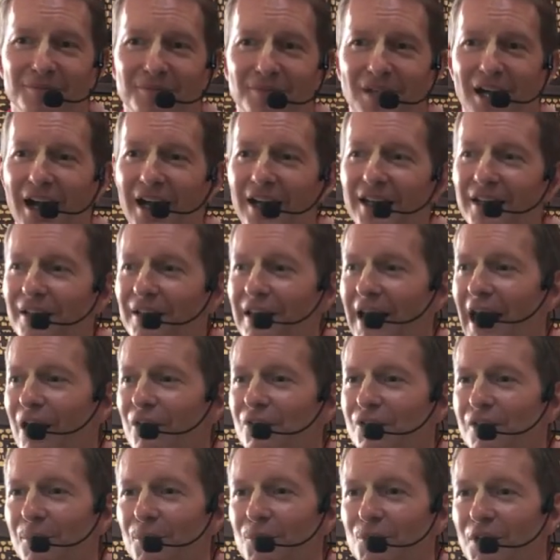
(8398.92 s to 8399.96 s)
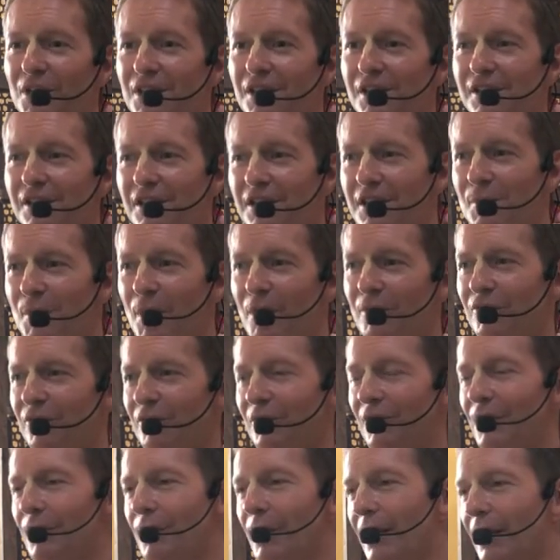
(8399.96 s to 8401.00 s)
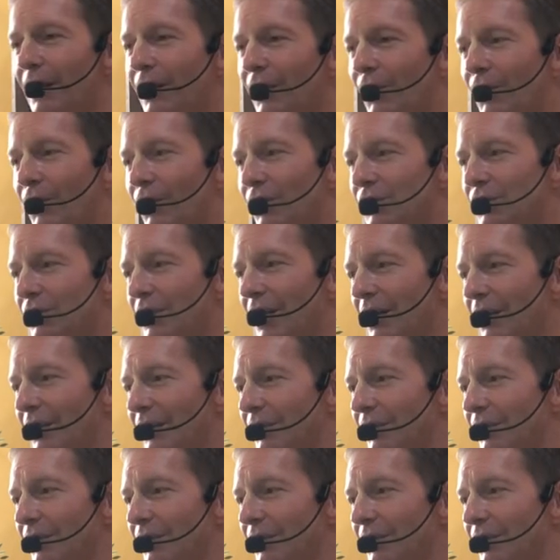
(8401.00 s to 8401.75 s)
I allowed some criticism of Krishna